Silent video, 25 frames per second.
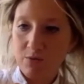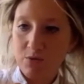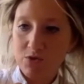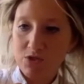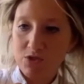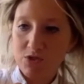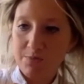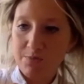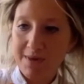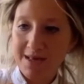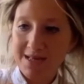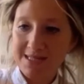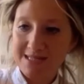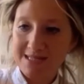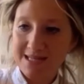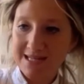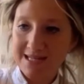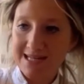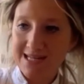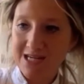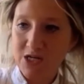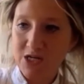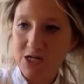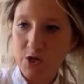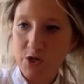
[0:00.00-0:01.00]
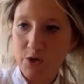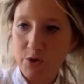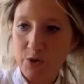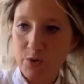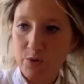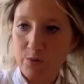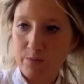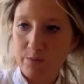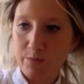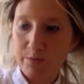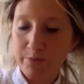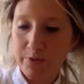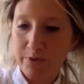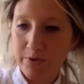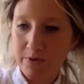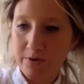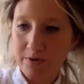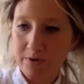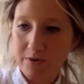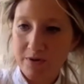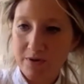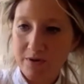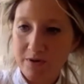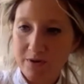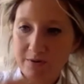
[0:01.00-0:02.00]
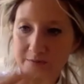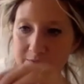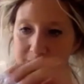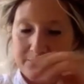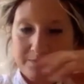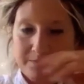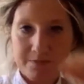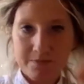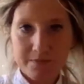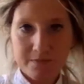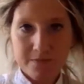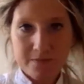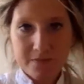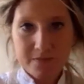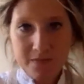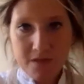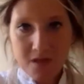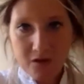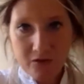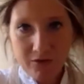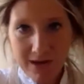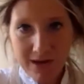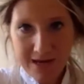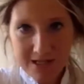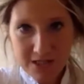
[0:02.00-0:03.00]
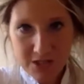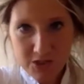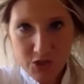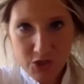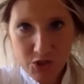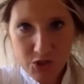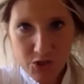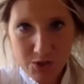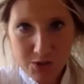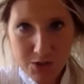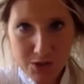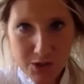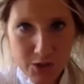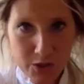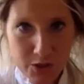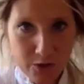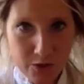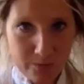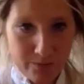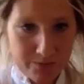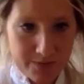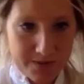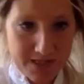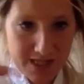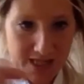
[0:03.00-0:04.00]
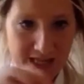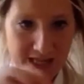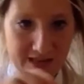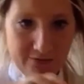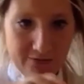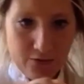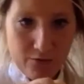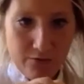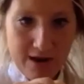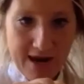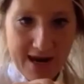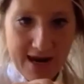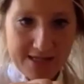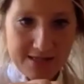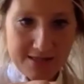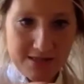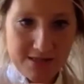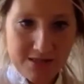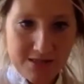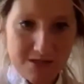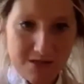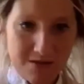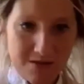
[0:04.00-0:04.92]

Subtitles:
basically create 2 loops either end.